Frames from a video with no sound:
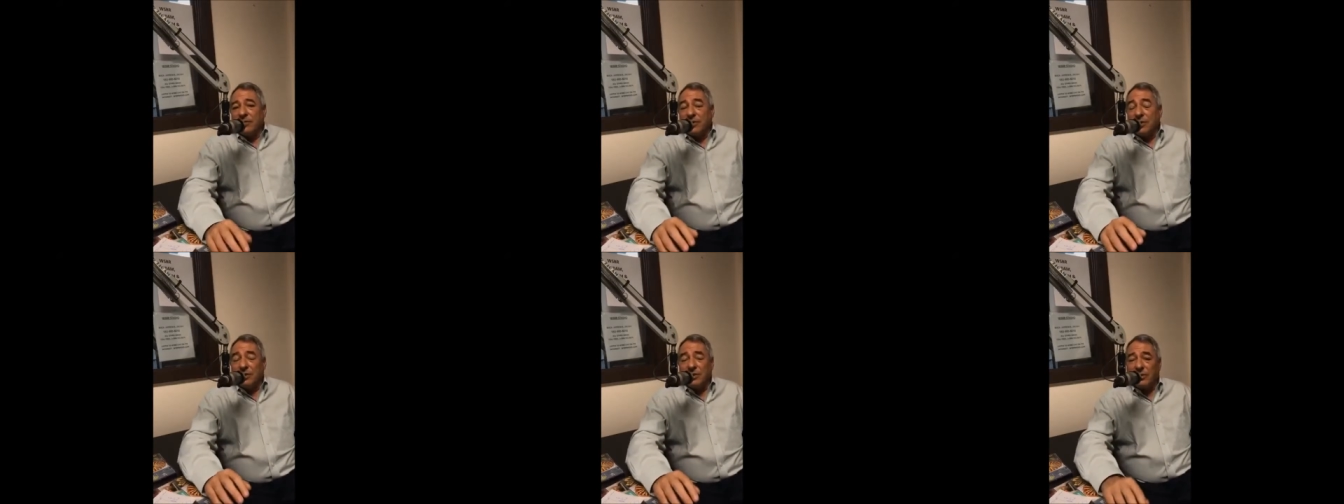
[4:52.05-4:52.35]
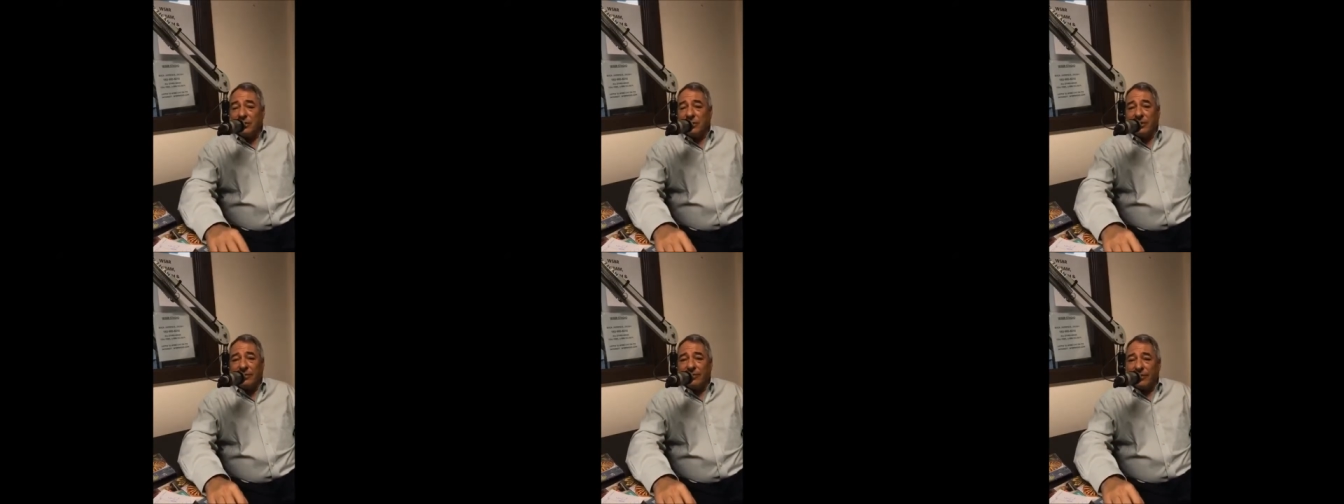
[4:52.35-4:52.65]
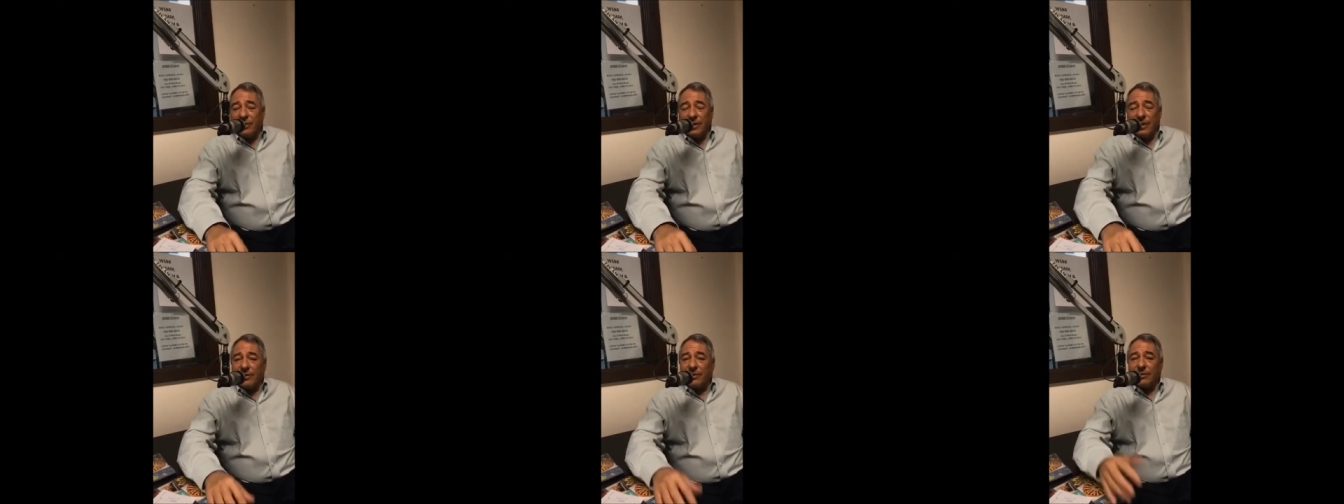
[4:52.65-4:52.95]
She should
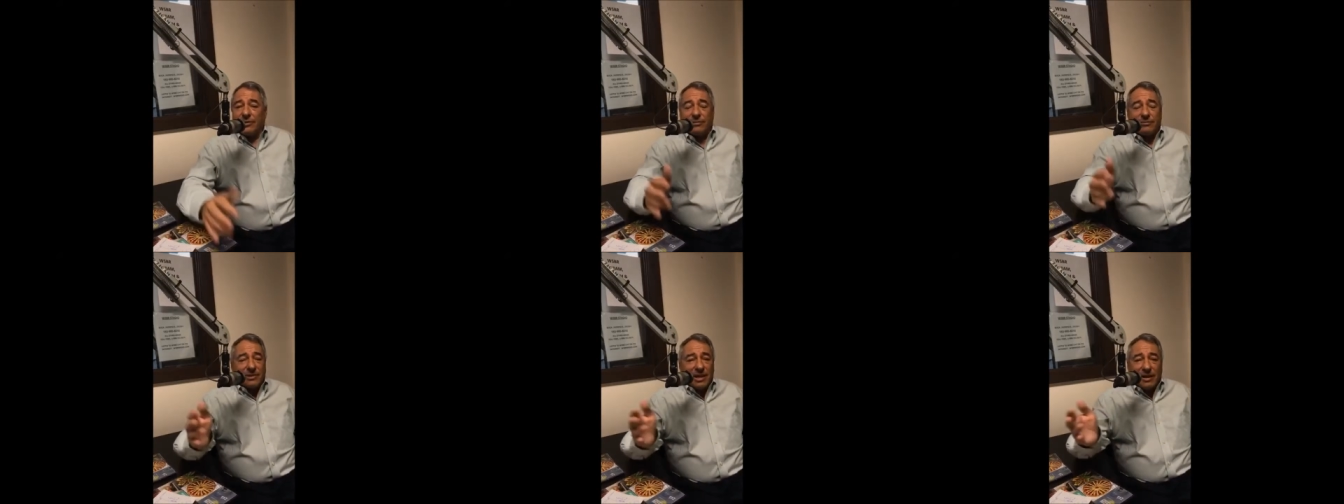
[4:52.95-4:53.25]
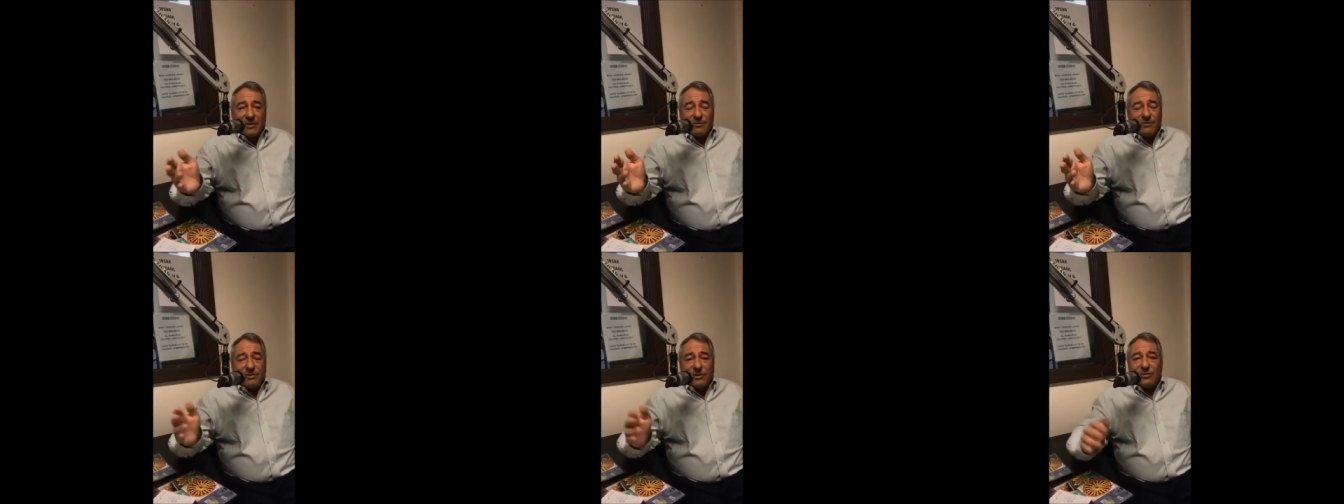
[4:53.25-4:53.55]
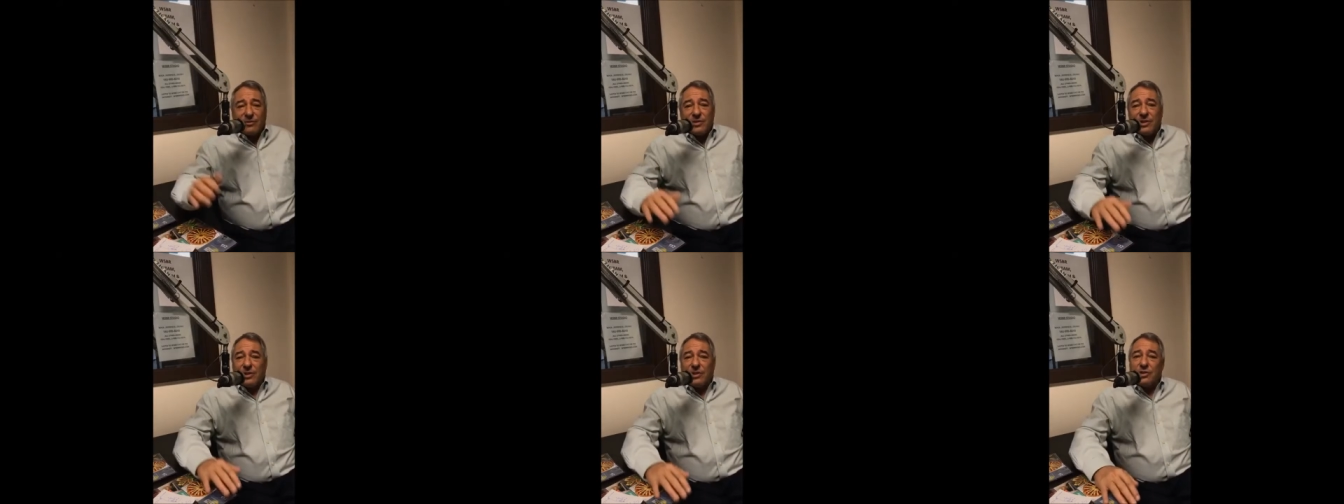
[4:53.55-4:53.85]
live another 10,
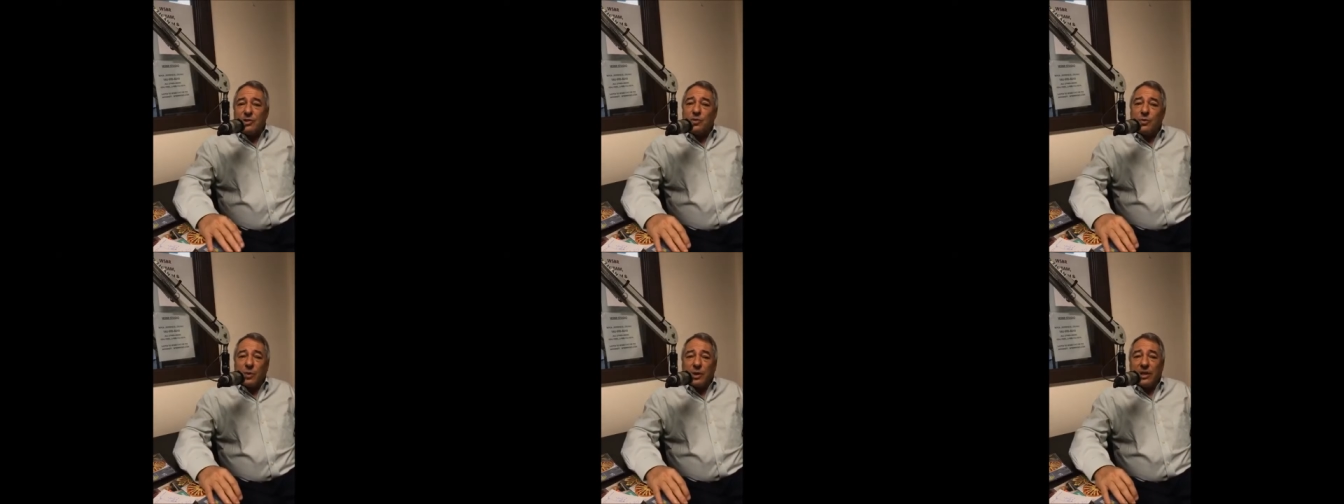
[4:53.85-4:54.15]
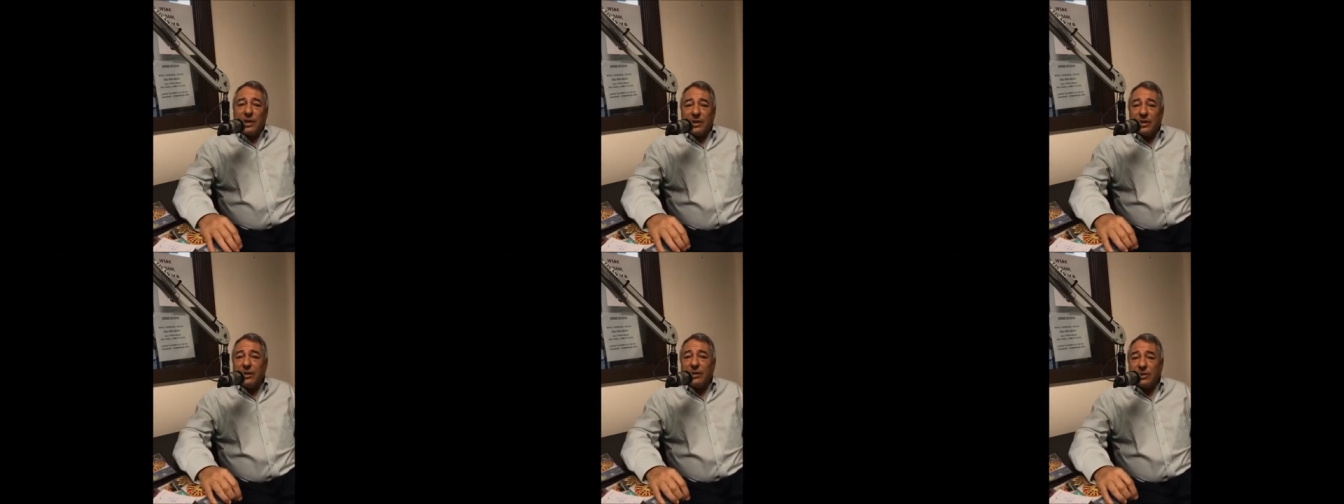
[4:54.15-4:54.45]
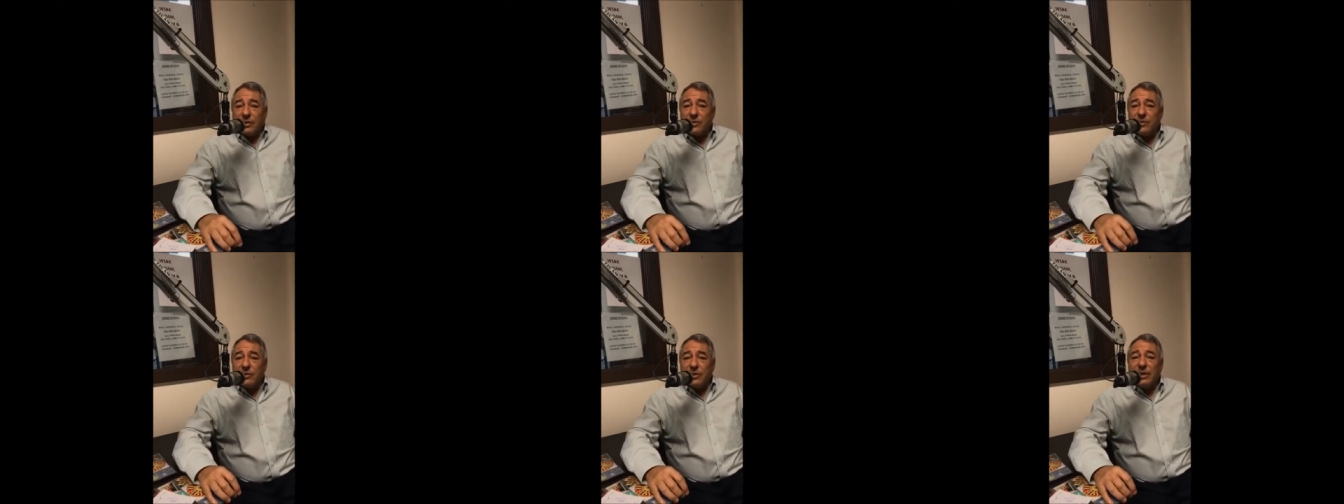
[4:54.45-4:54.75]
15, 20
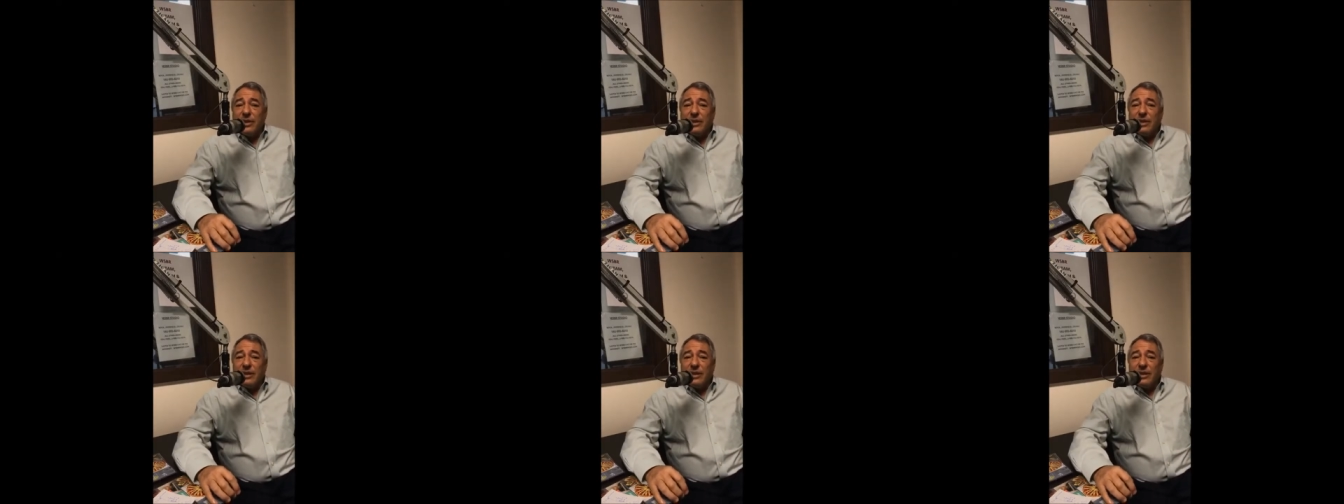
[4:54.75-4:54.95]
years,